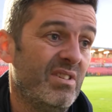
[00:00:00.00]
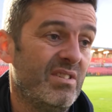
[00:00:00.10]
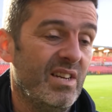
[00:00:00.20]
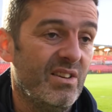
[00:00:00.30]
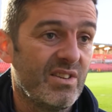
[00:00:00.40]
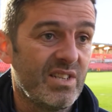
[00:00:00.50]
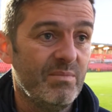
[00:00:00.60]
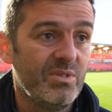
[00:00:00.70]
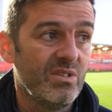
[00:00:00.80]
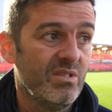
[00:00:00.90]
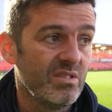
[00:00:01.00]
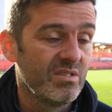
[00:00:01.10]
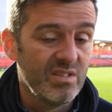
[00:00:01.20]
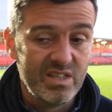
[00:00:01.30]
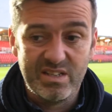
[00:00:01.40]
Other times you
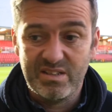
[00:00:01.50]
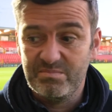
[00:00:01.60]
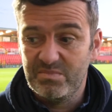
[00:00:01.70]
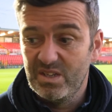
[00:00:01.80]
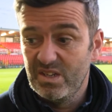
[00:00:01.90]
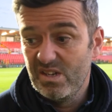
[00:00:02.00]
don't.